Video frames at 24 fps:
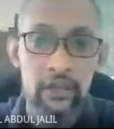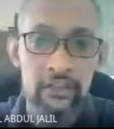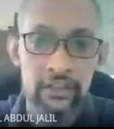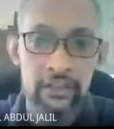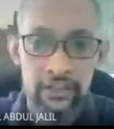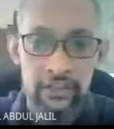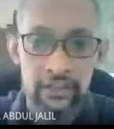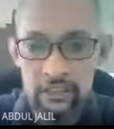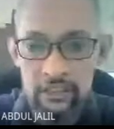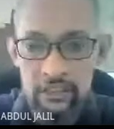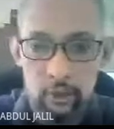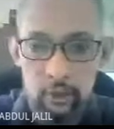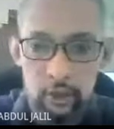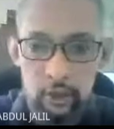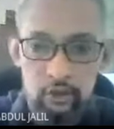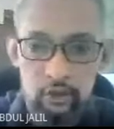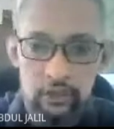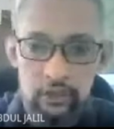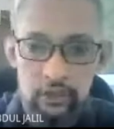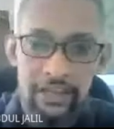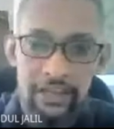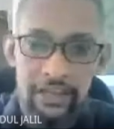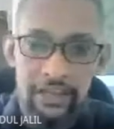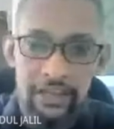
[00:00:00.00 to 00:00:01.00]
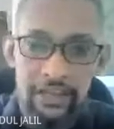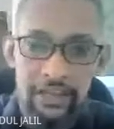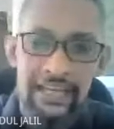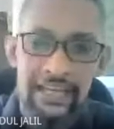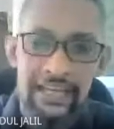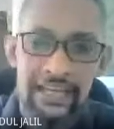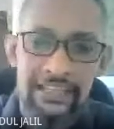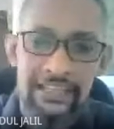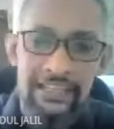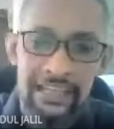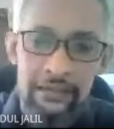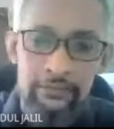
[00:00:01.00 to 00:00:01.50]
actually going to
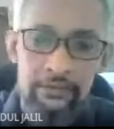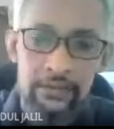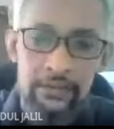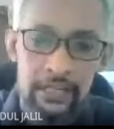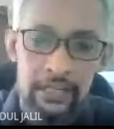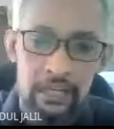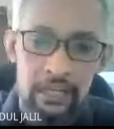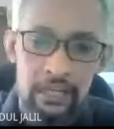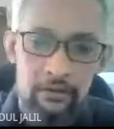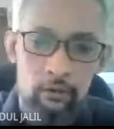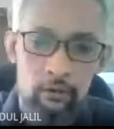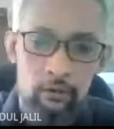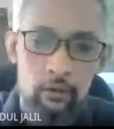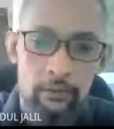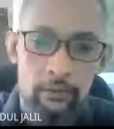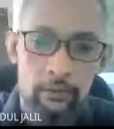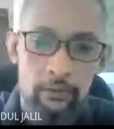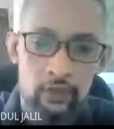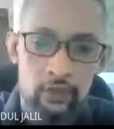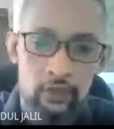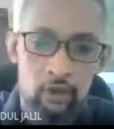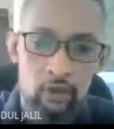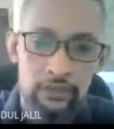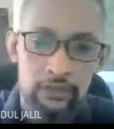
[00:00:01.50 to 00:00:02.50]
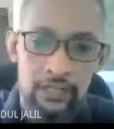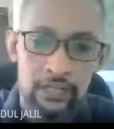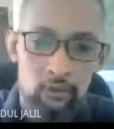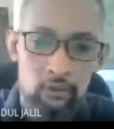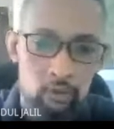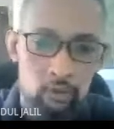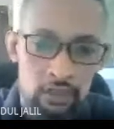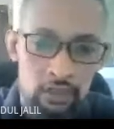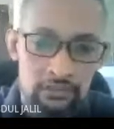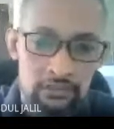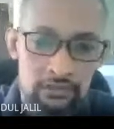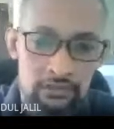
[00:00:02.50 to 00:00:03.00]
adapt that kind of what we call that
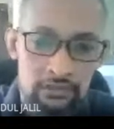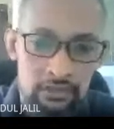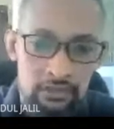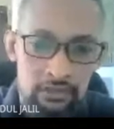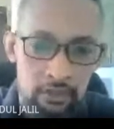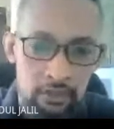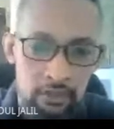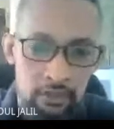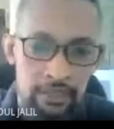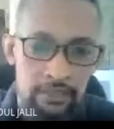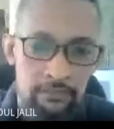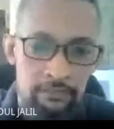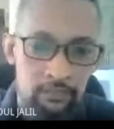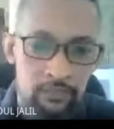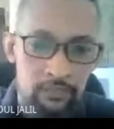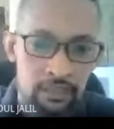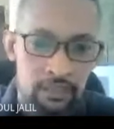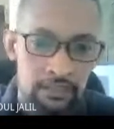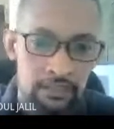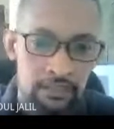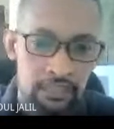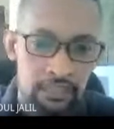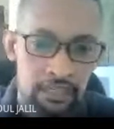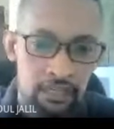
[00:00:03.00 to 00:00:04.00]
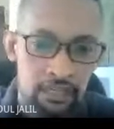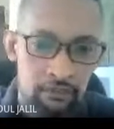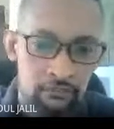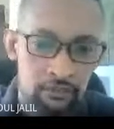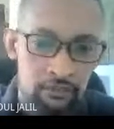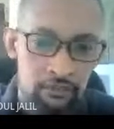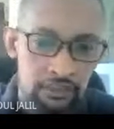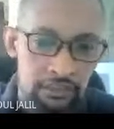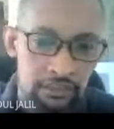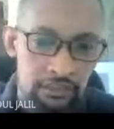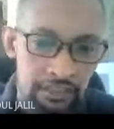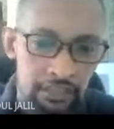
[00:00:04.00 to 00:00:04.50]
works, okay? That kind of
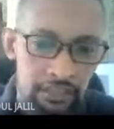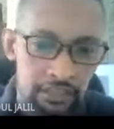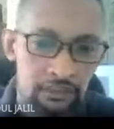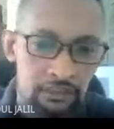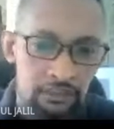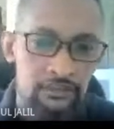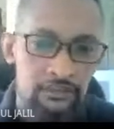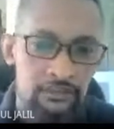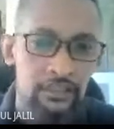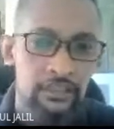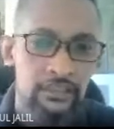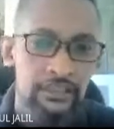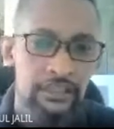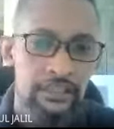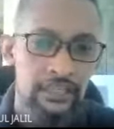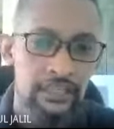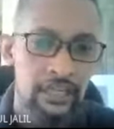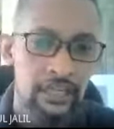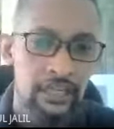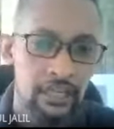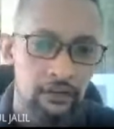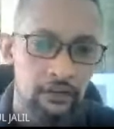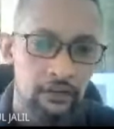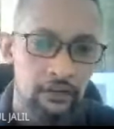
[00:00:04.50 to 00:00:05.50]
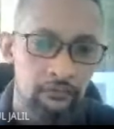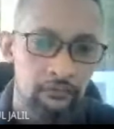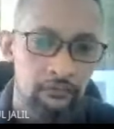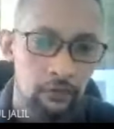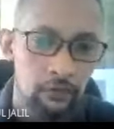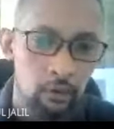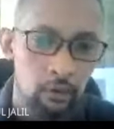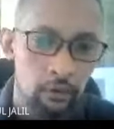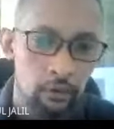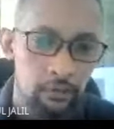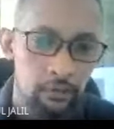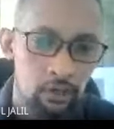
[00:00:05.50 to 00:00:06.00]
details, that kind of
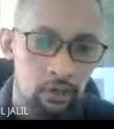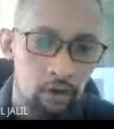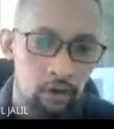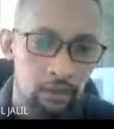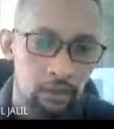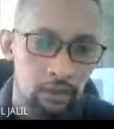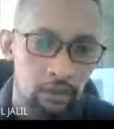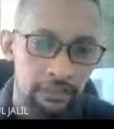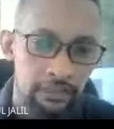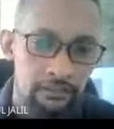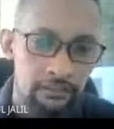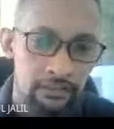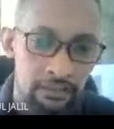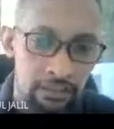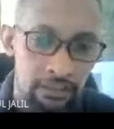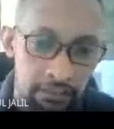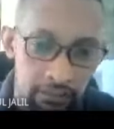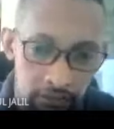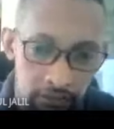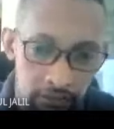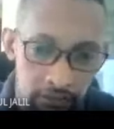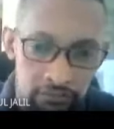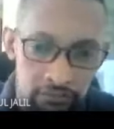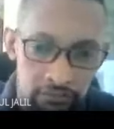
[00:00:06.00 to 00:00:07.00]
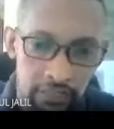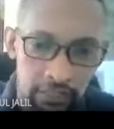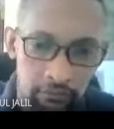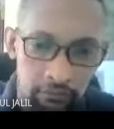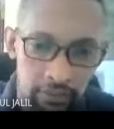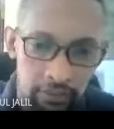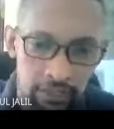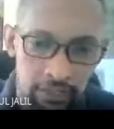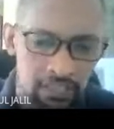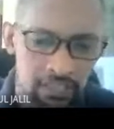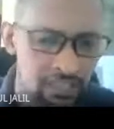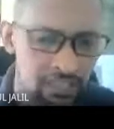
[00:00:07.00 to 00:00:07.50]
what we call that skills there,
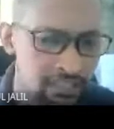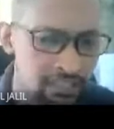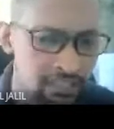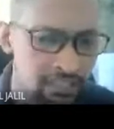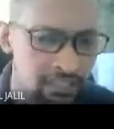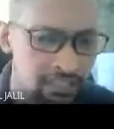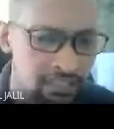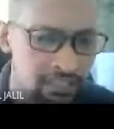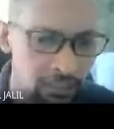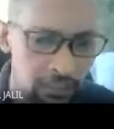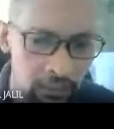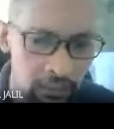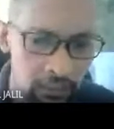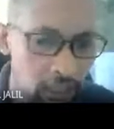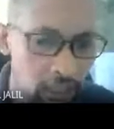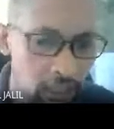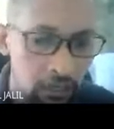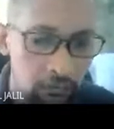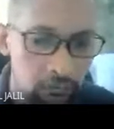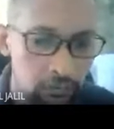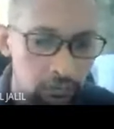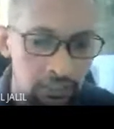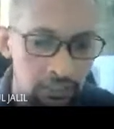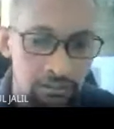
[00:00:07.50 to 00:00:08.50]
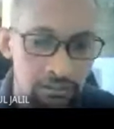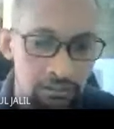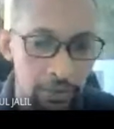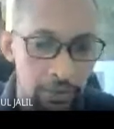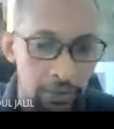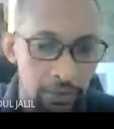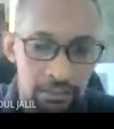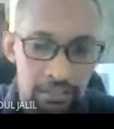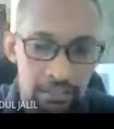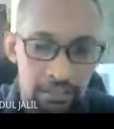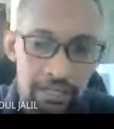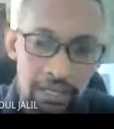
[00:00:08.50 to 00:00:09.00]
okay? A lot of things
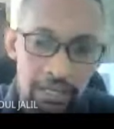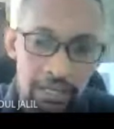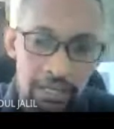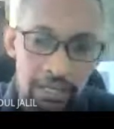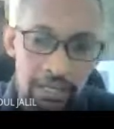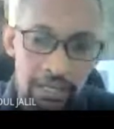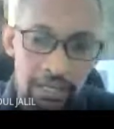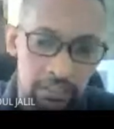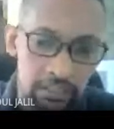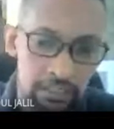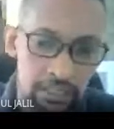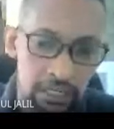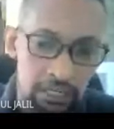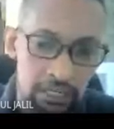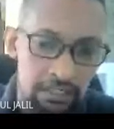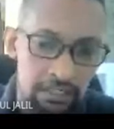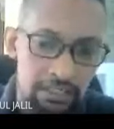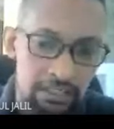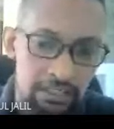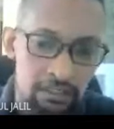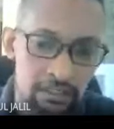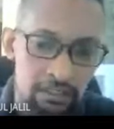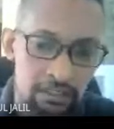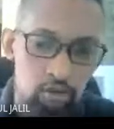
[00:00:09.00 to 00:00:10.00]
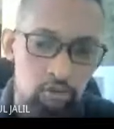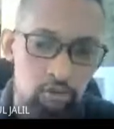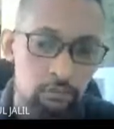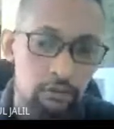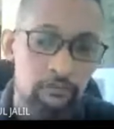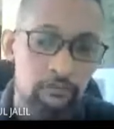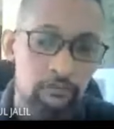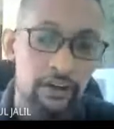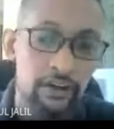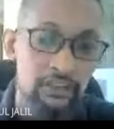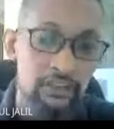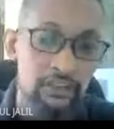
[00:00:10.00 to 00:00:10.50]
matter there, guys, okay? Other than those
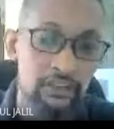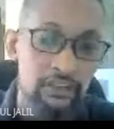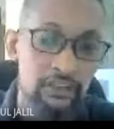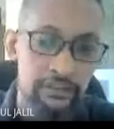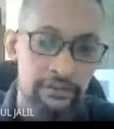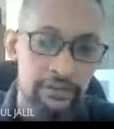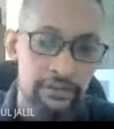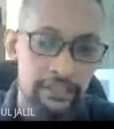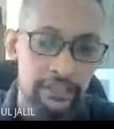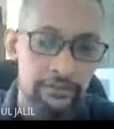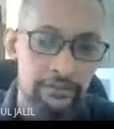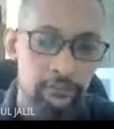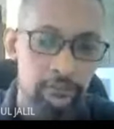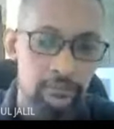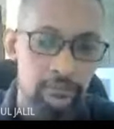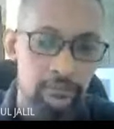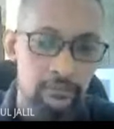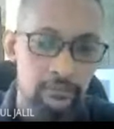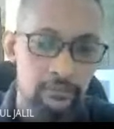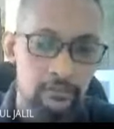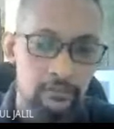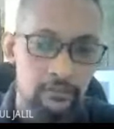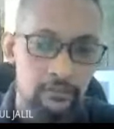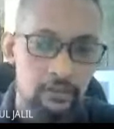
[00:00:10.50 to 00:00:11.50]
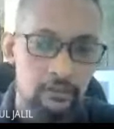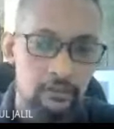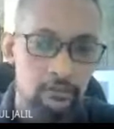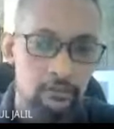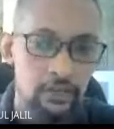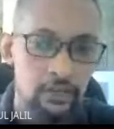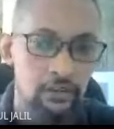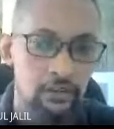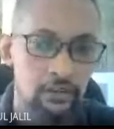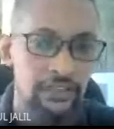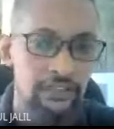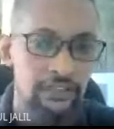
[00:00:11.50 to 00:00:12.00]
perfections there, okay?
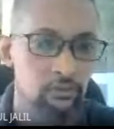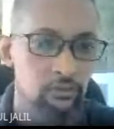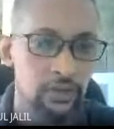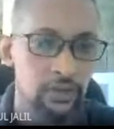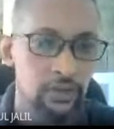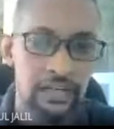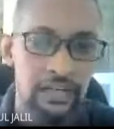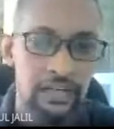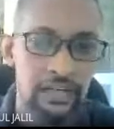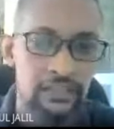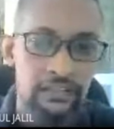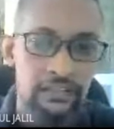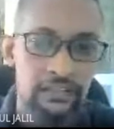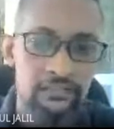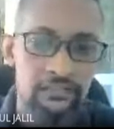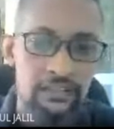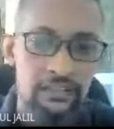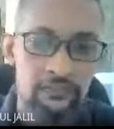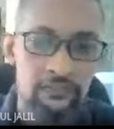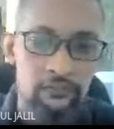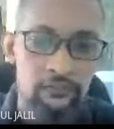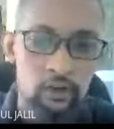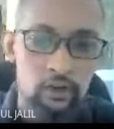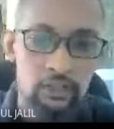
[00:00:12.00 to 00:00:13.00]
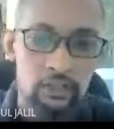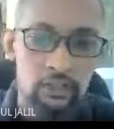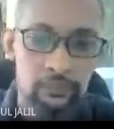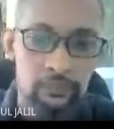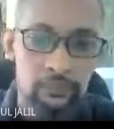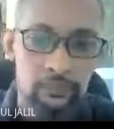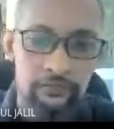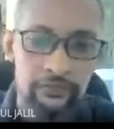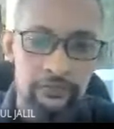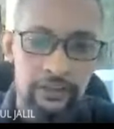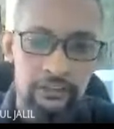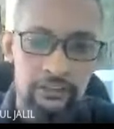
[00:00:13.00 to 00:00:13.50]
Because that's why I didn't seek for those
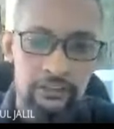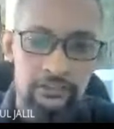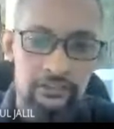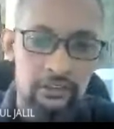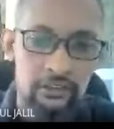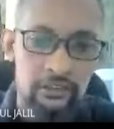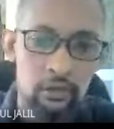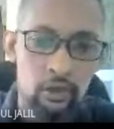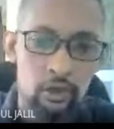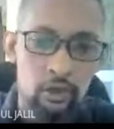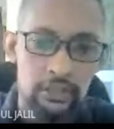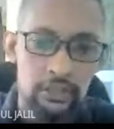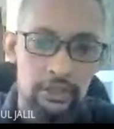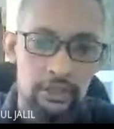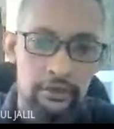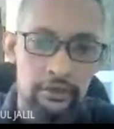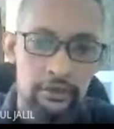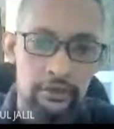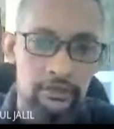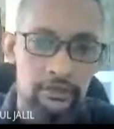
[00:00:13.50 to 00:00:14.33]
perfections a lot there, right?